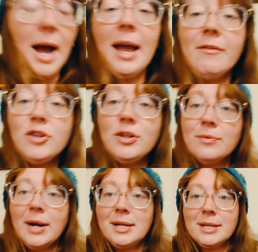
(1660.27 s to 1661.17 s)
I have
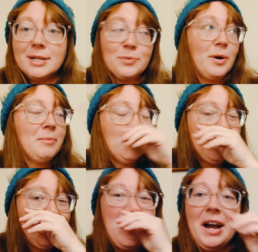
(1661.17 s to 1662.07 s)
two reindeers. One
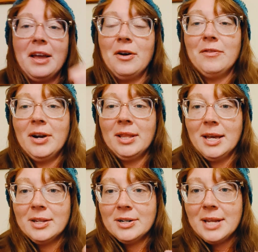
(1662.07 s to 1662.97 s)
more is drying over on
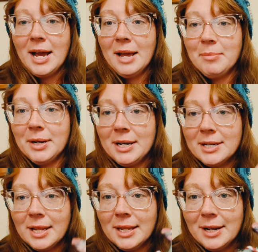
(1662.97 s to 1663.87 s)
the other side, but
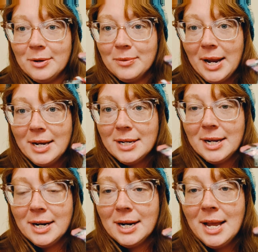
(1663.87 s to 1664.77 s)
here's a little
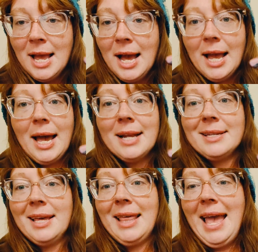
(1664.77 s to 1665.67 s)
reindeer. I gotta
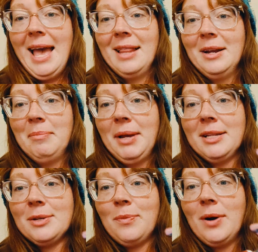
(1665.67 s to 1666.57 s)
say the antler
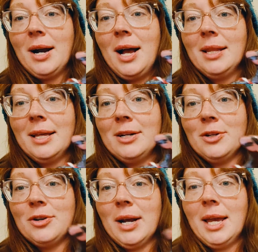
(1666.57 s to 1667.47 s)
bits were a
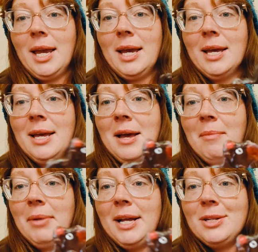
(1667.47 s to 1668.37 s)
little tricky,
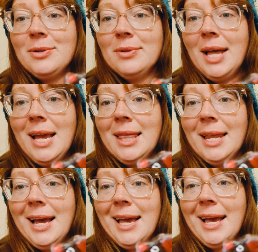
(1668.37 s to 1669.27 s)
but I do like
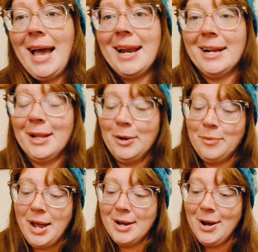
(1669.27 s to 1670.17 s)
that I added a little
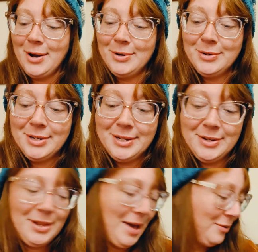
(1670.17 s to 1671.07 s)
red nose,
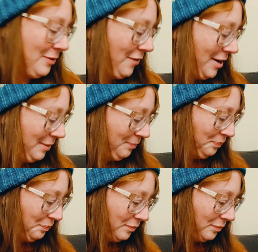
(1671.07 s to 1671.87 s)
so that was fun.